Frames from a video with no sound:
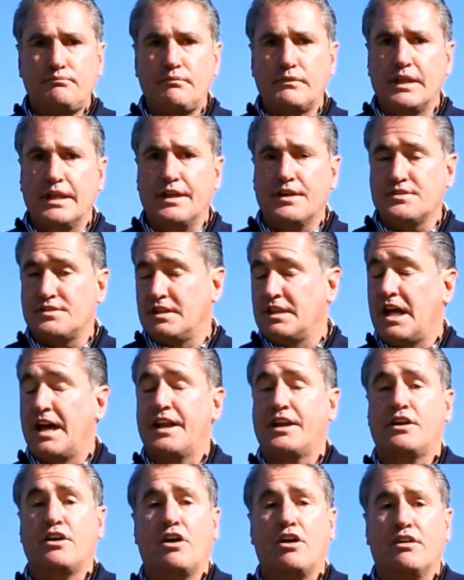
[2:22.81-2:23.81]
and there's a lot
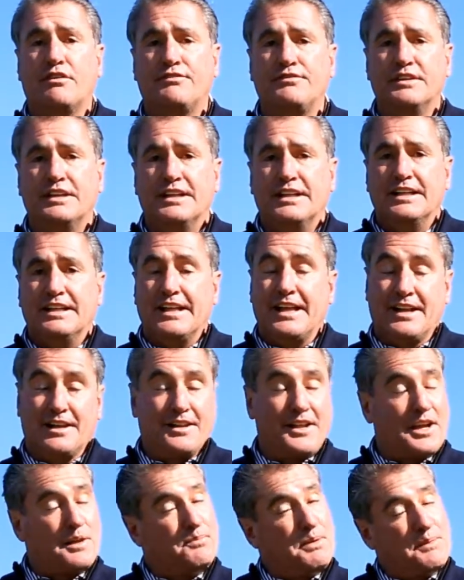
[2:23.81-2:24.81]
of golf, and a
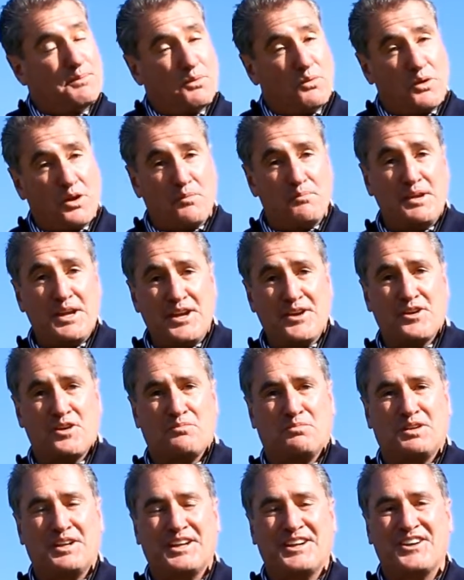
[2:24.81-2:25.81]
lot of people want to be here to
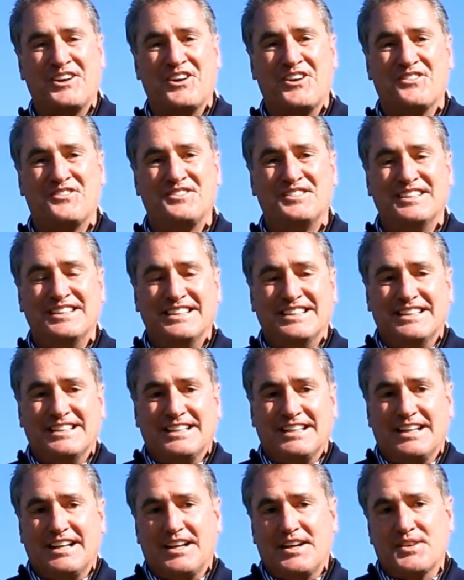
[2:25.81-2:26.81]
play golf.
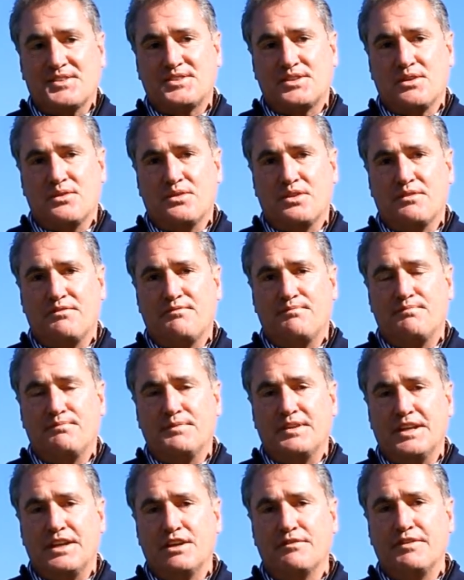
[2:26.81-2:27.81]
So the
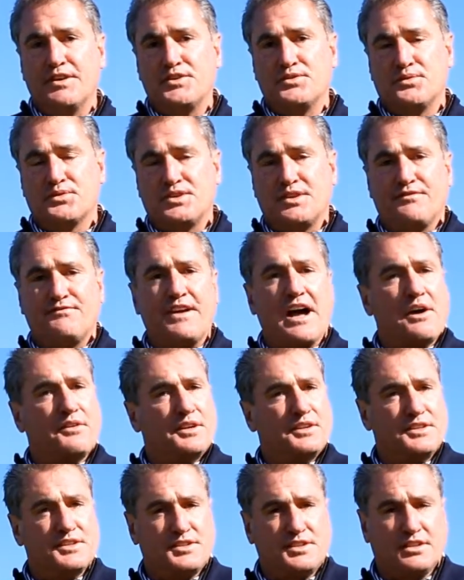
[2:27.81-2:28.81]
individuals that
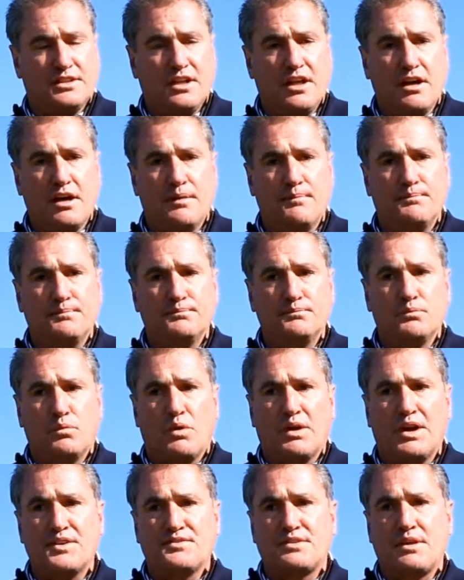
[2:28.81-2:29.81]
founded this club
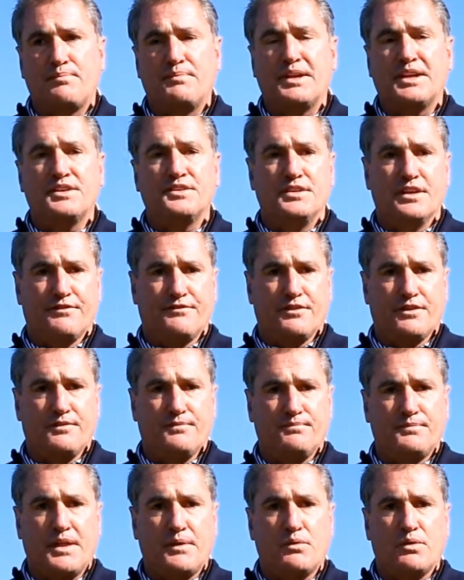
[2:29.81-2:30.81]
wanted something different.
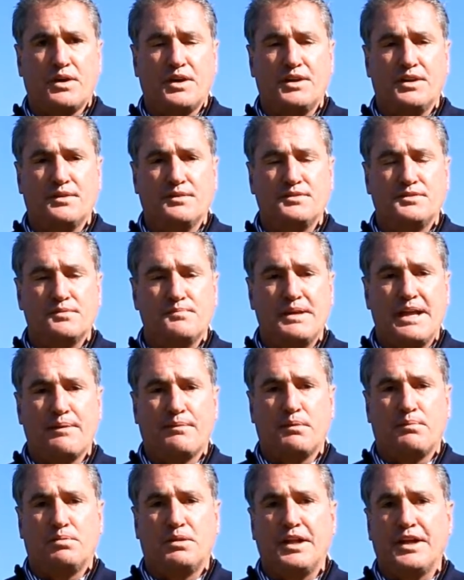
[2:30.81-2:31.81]
They wanted to be
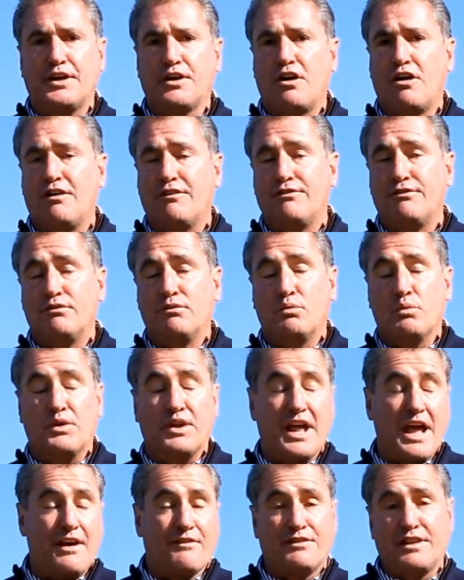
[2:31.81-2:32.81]
able to play golf
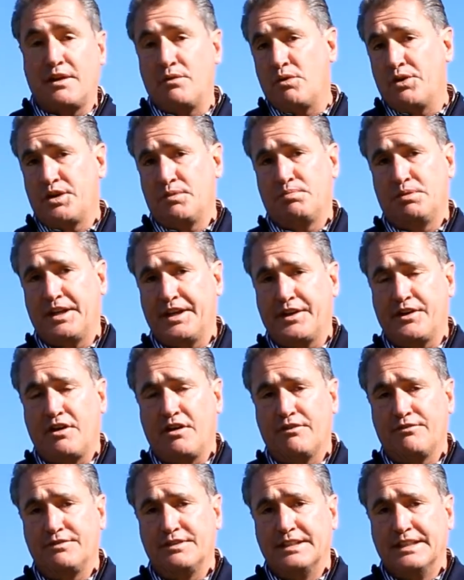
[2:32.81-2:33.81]
whenever they wanted to play
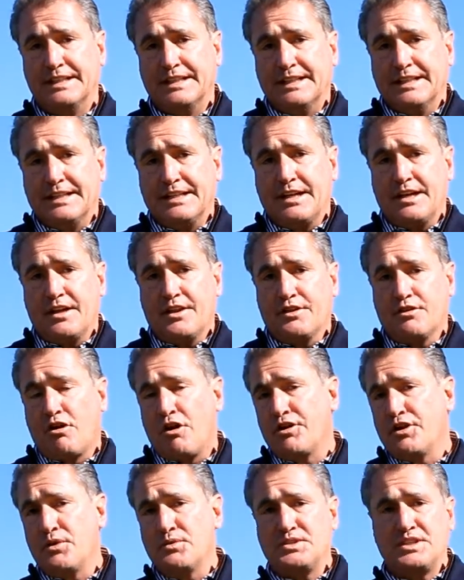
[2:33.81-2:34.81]
golf. There are
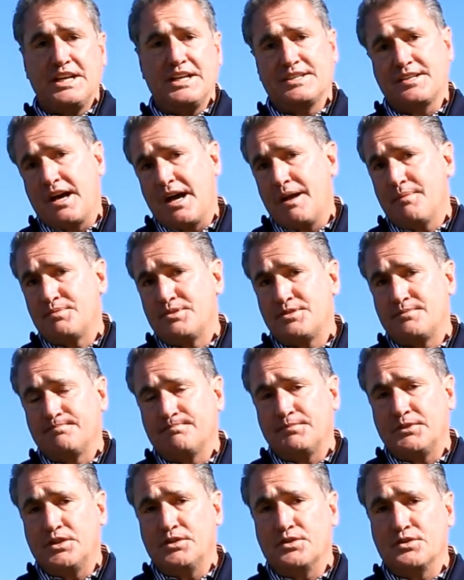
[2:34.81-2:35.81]
no tee times.
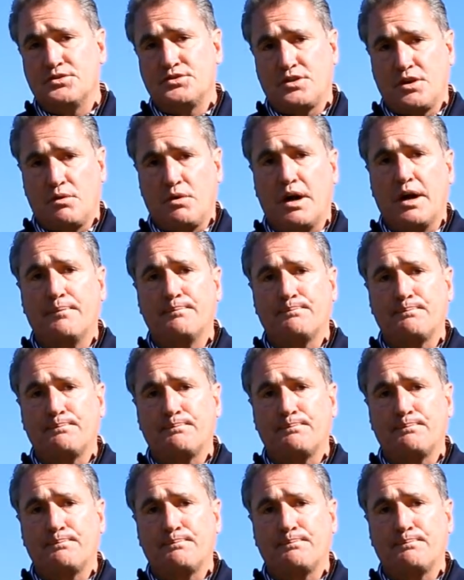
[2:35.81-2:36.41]
You just show up,